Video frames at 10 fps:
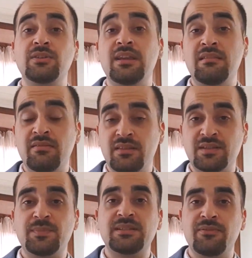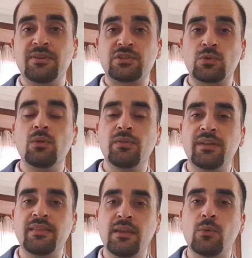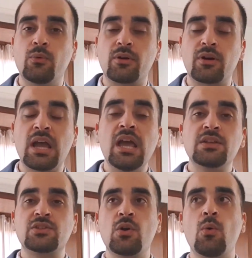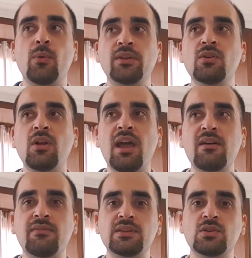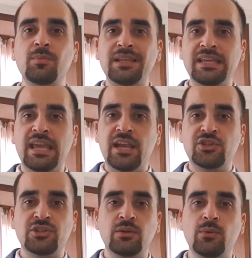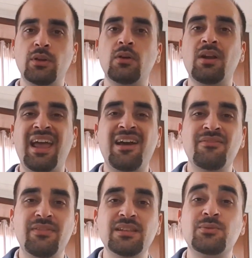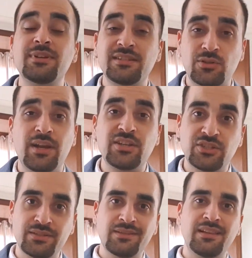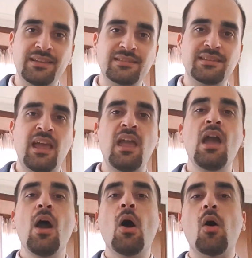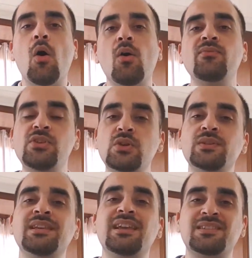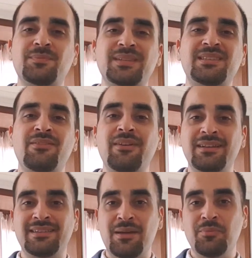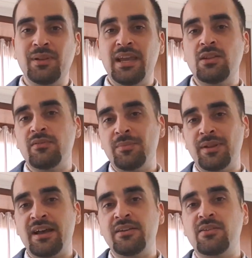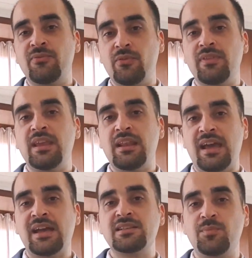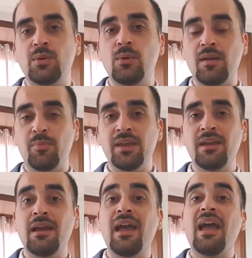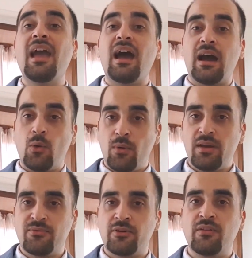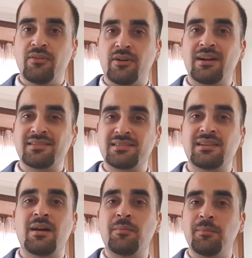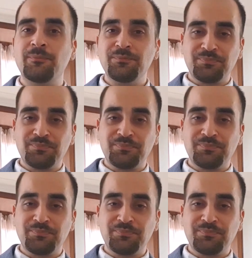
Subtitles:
in the specific school that they work. So we don't have this obligation, we don't have this restriction, let's say, of using a specific template of a planner for the enhanced PYP. However, there are some